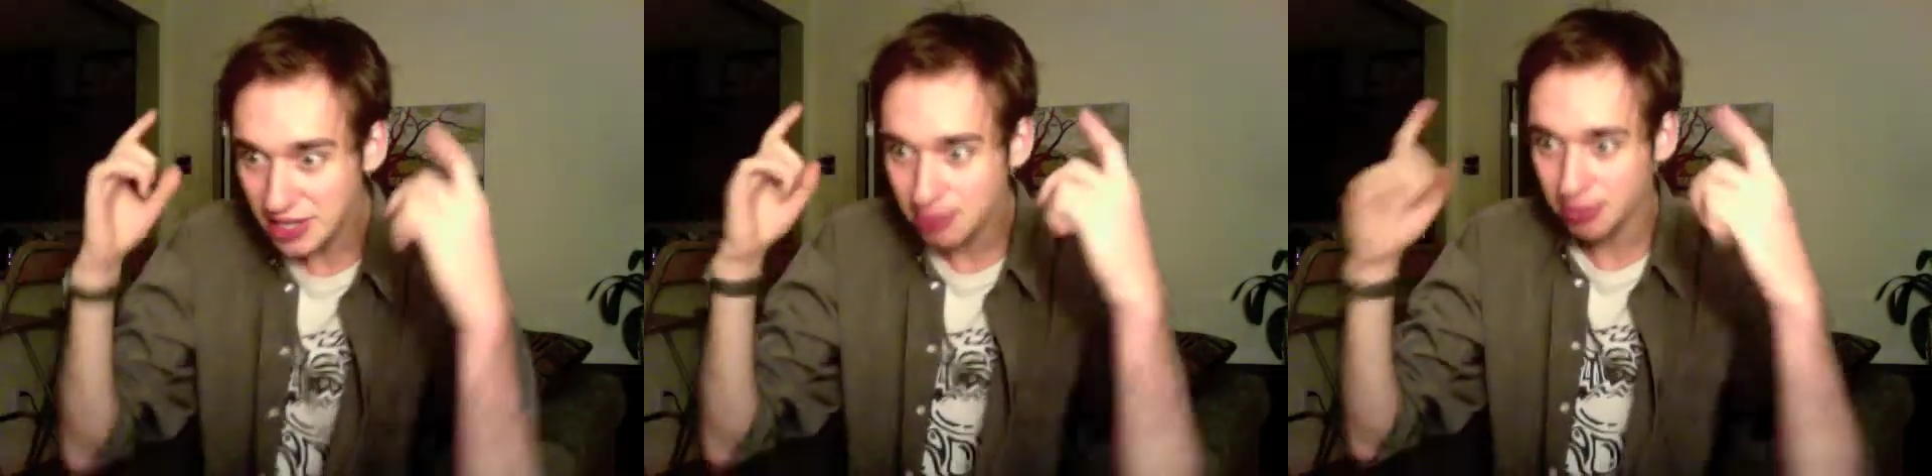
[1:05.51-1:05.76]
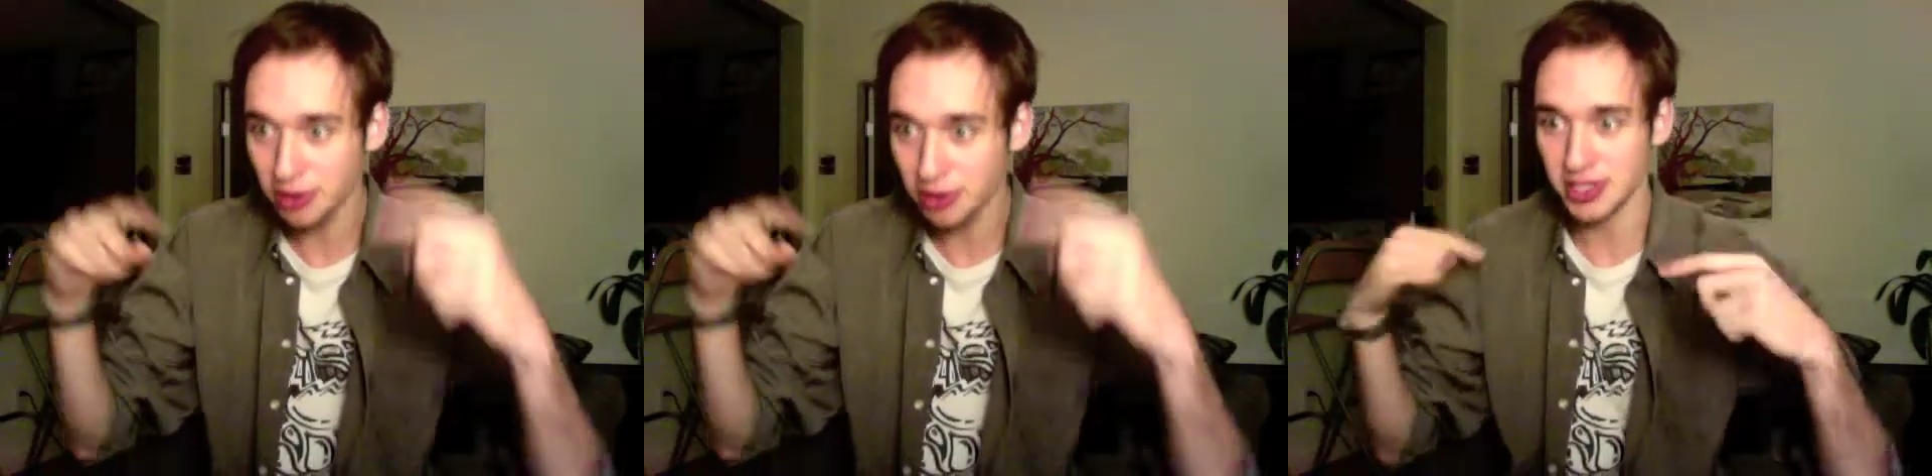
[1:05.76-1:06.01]

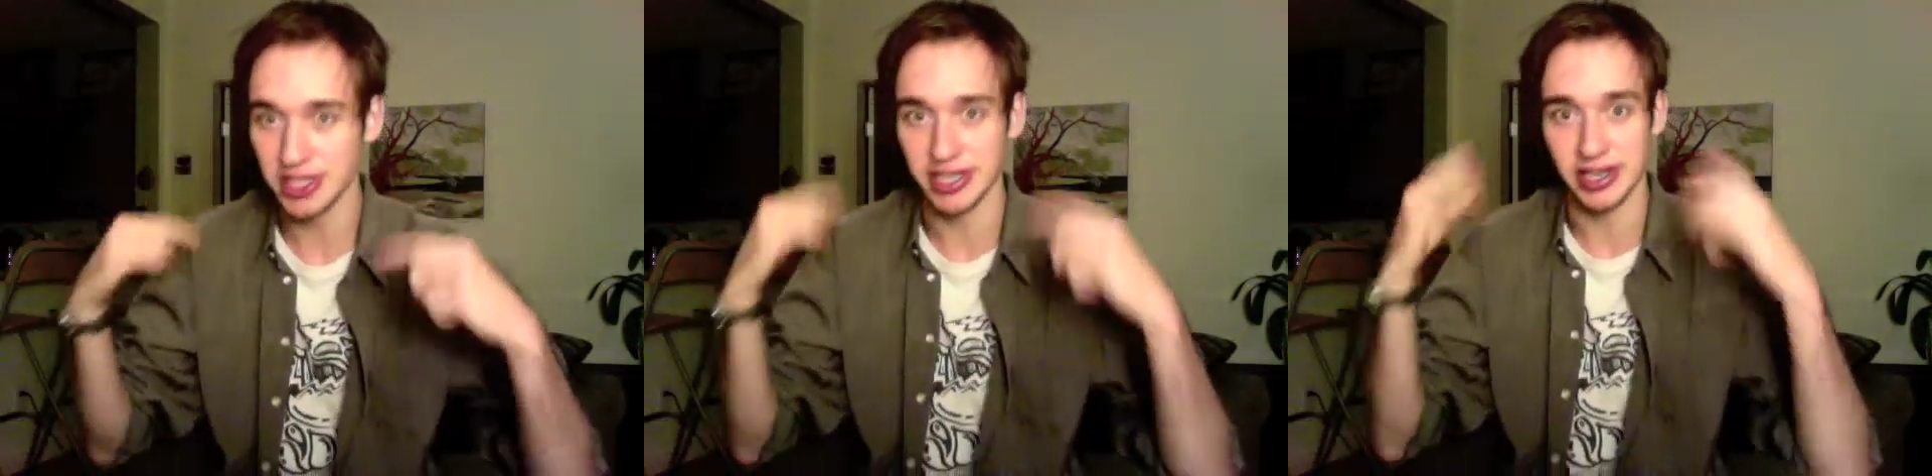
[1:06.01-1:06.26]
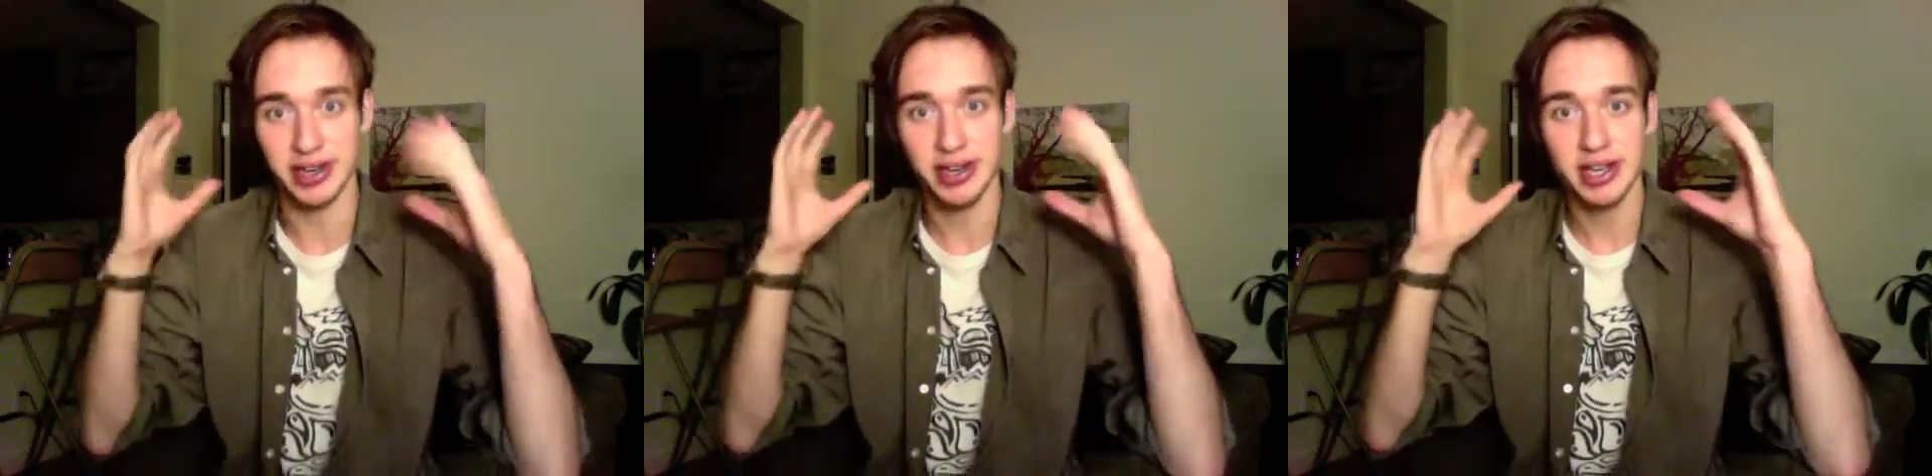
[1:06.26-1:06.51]

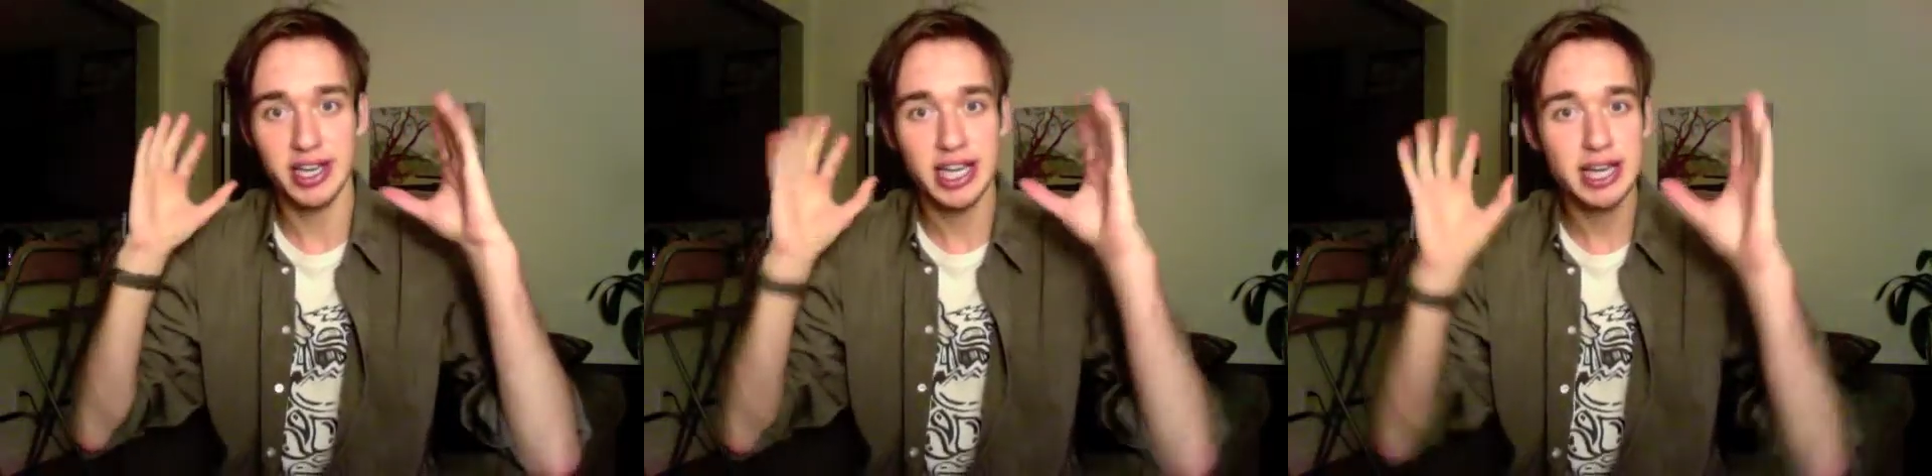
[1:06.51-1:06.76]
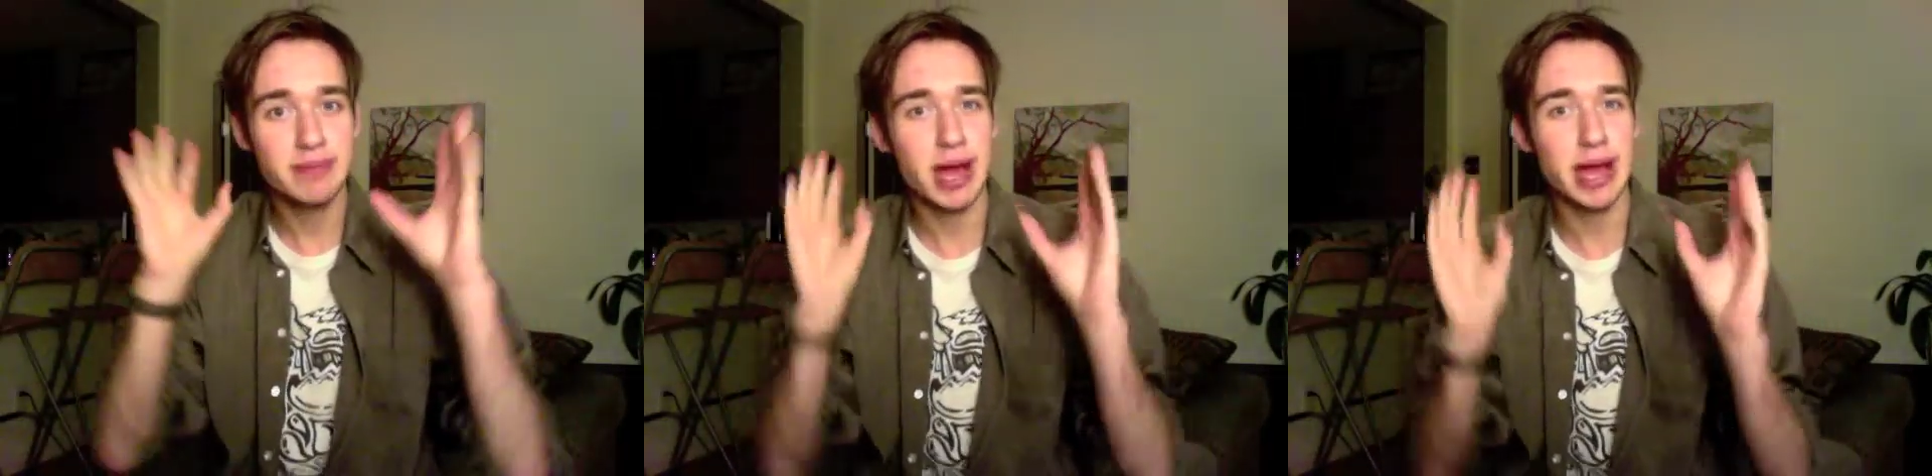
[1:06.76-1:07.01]
person
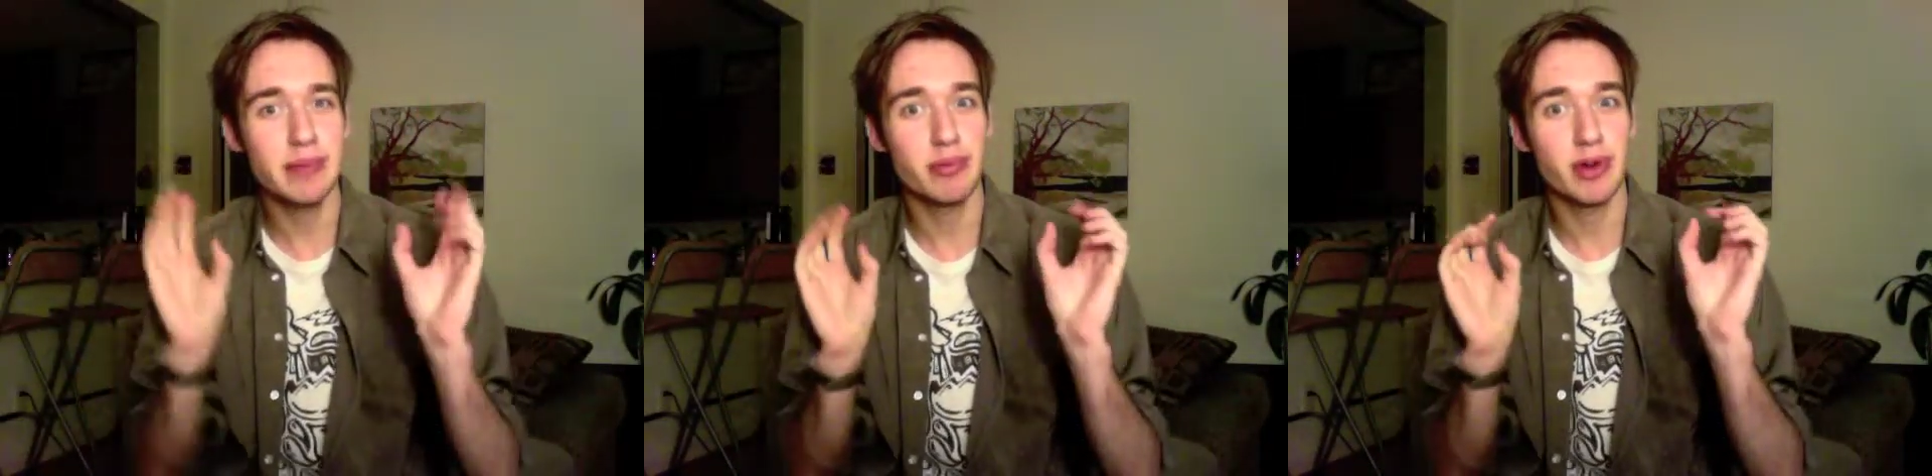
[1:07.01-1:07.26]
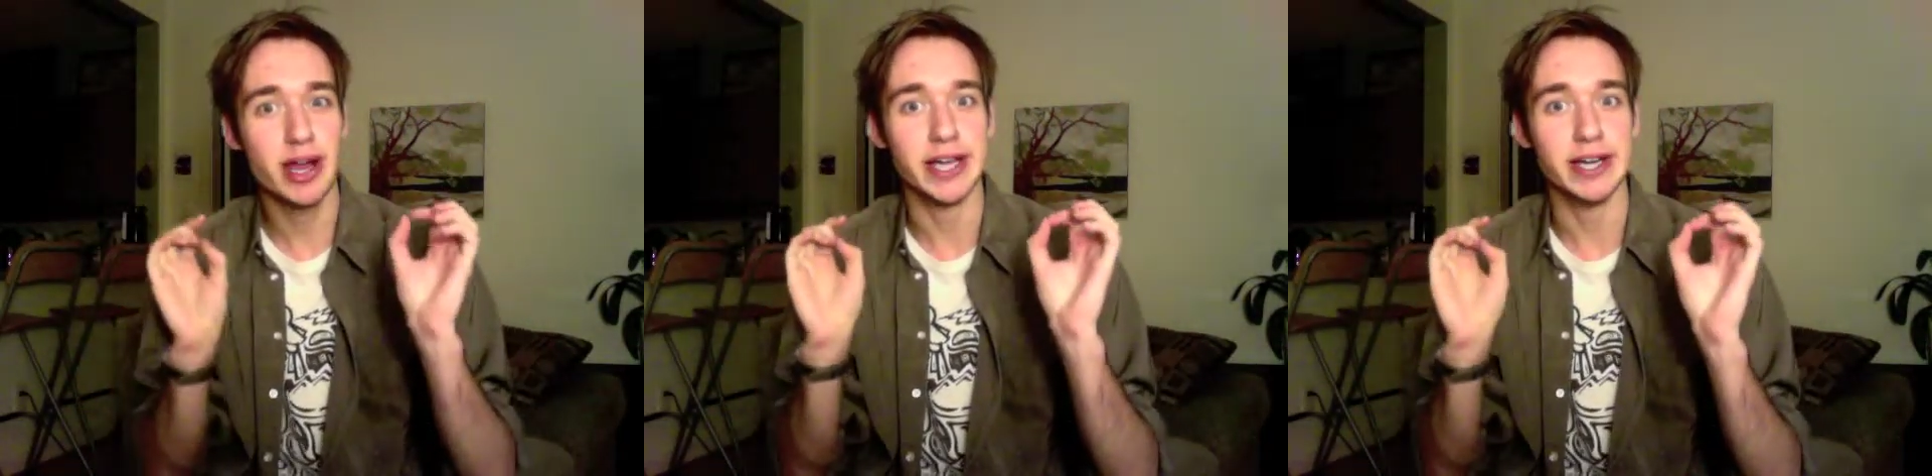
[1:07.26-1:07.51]
in my
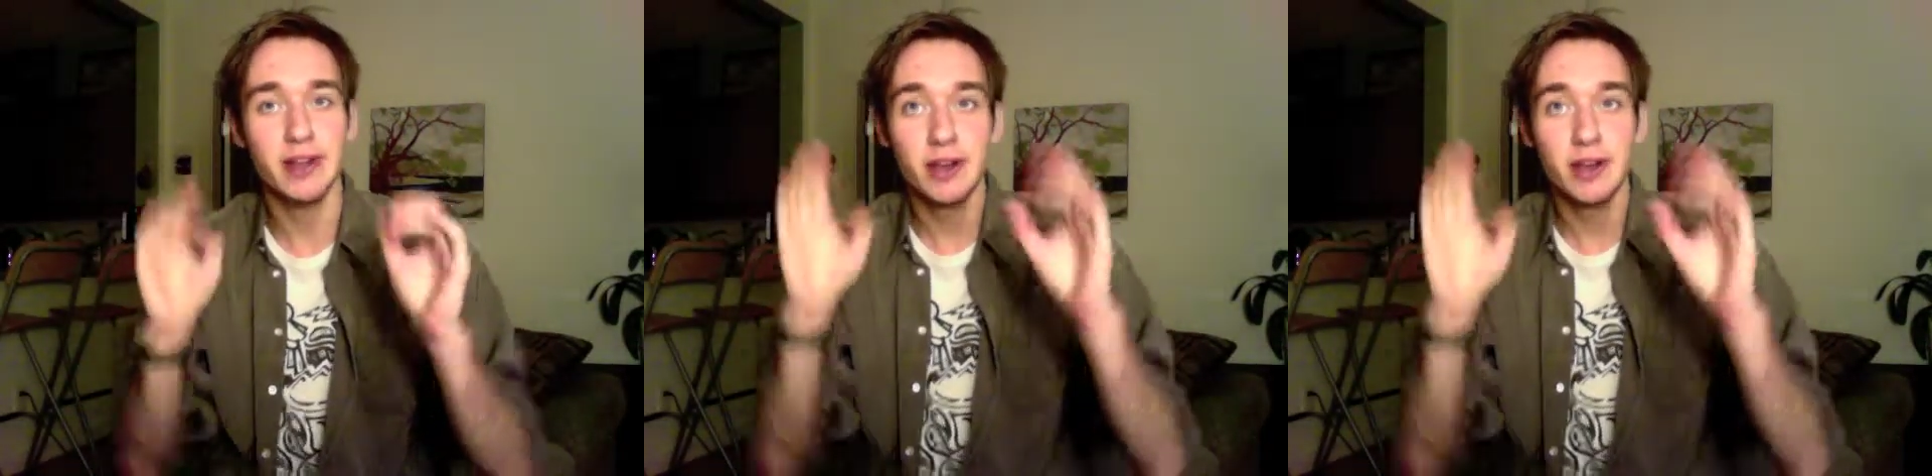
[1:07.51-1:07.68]
brain?